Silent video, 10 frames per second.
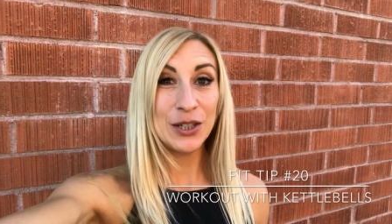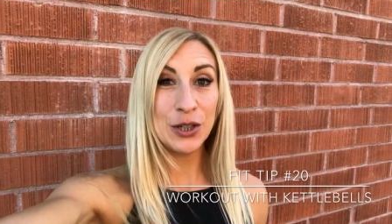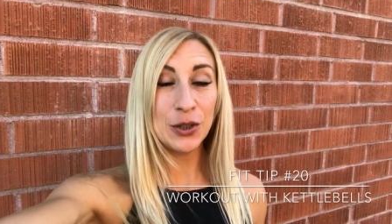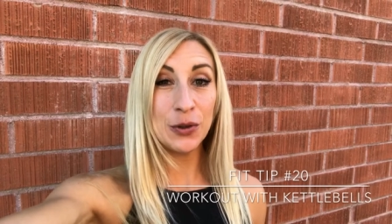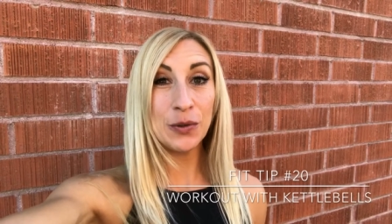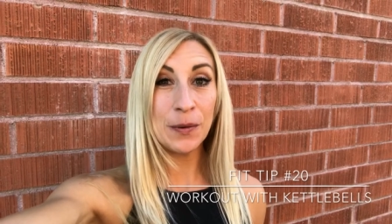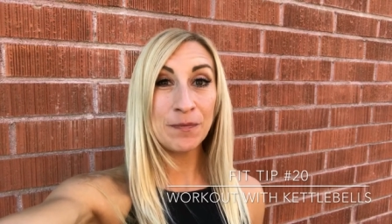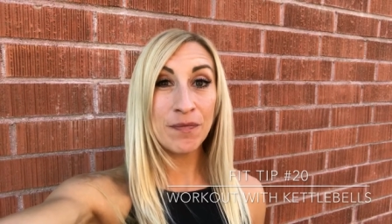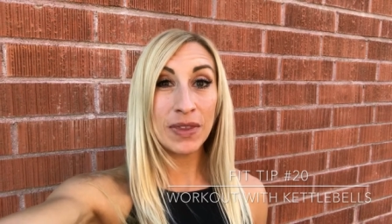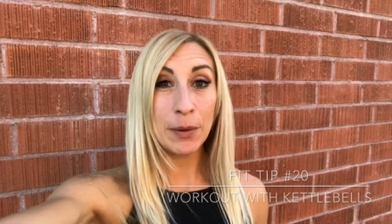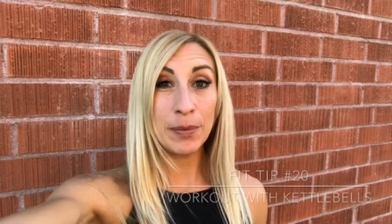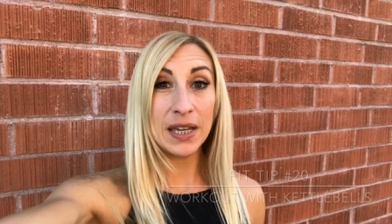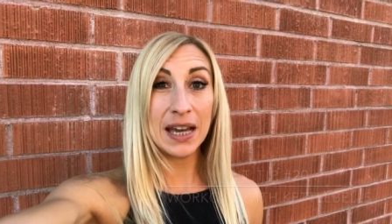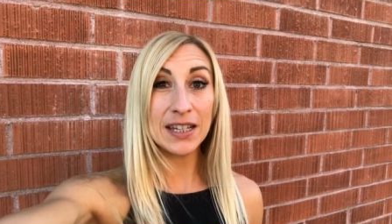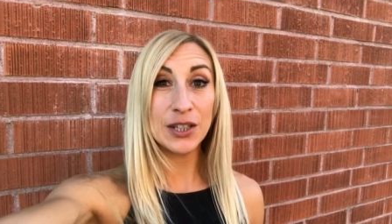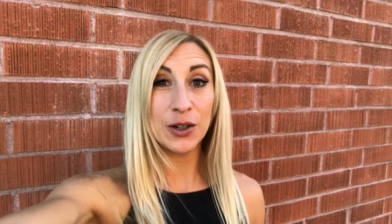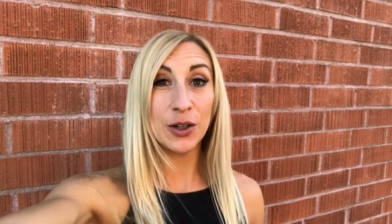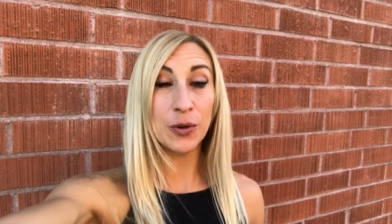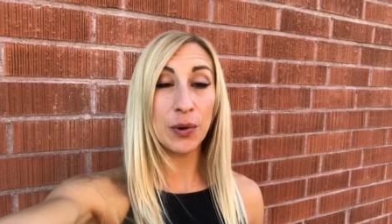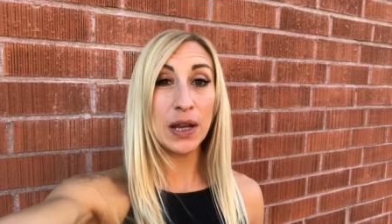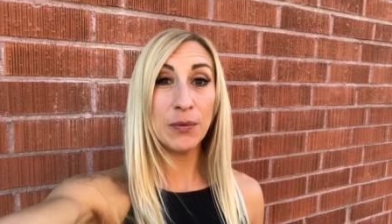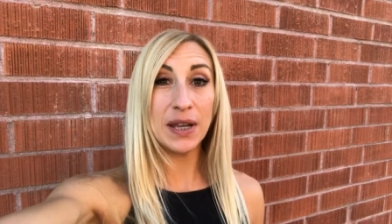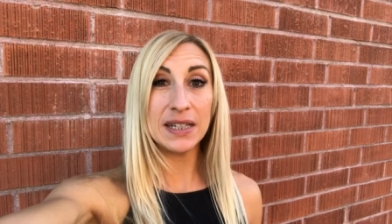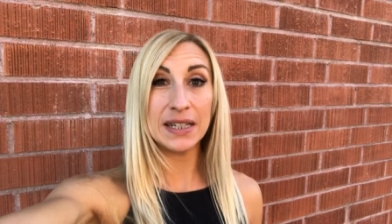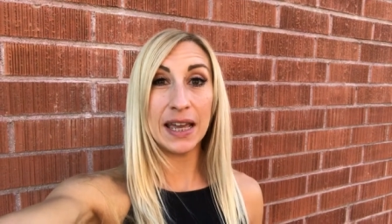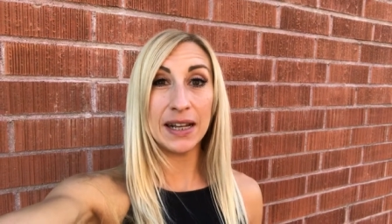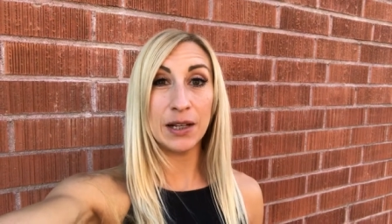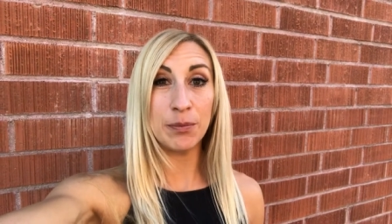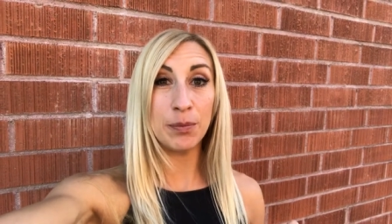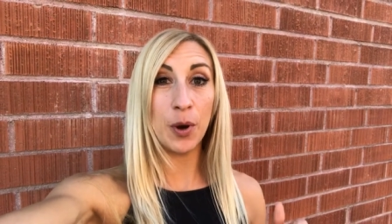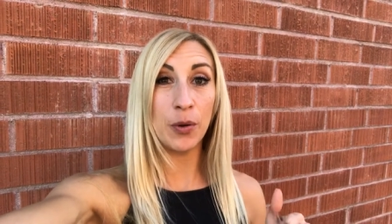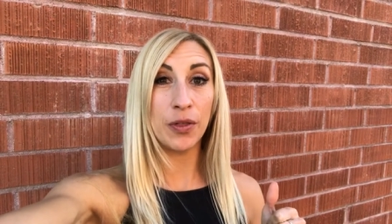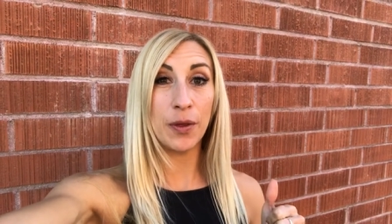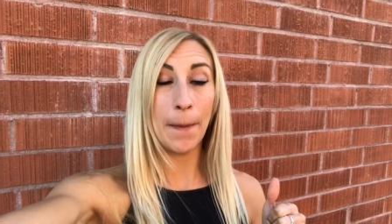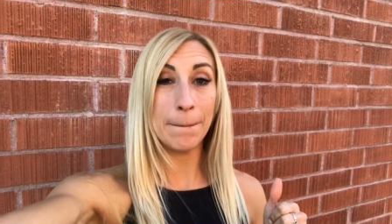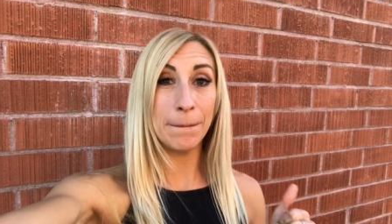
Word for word: Two, because they're a great way to get in both